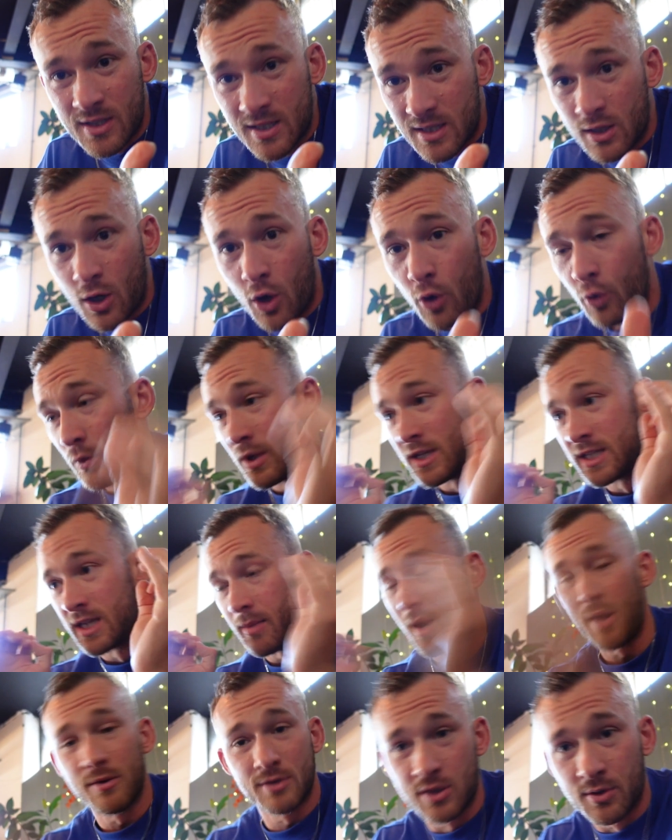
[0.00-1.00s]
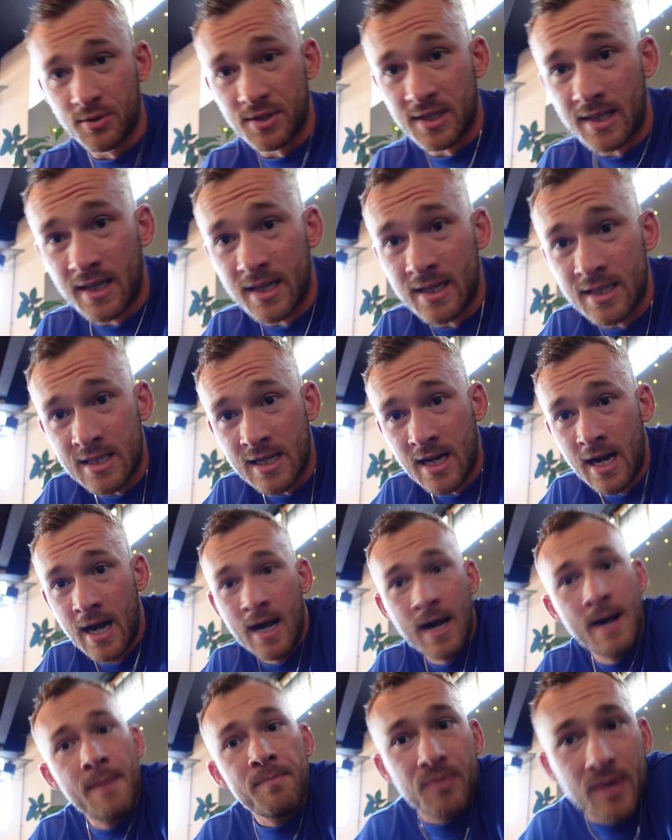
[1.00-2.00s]
Is the whole reason I'm outsourcing this
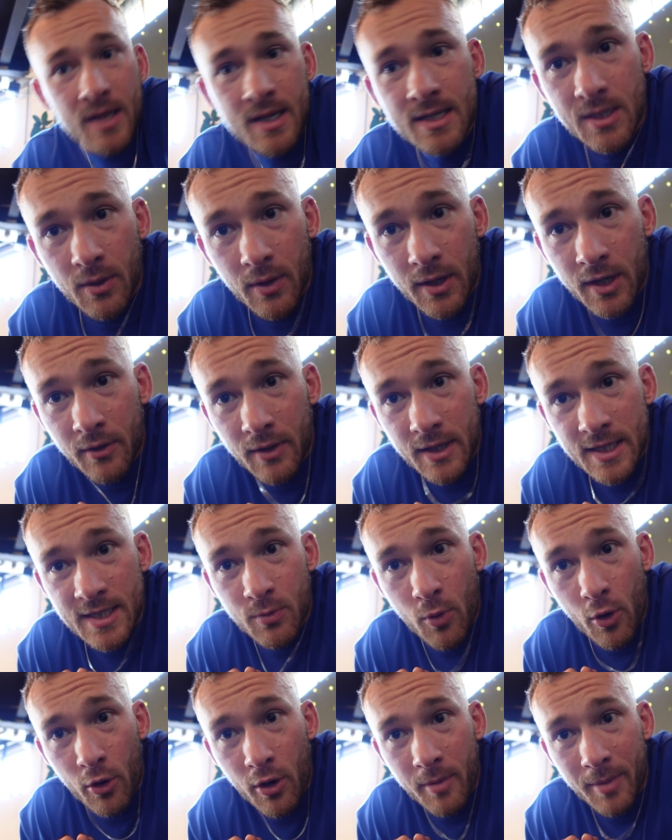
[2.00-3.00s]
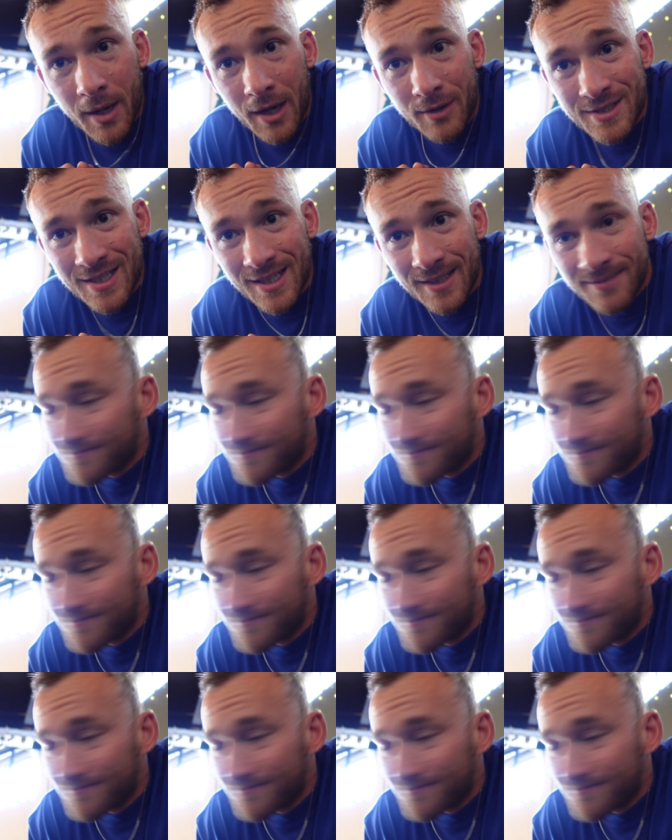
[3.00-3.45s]
is so I don't need to worry about it.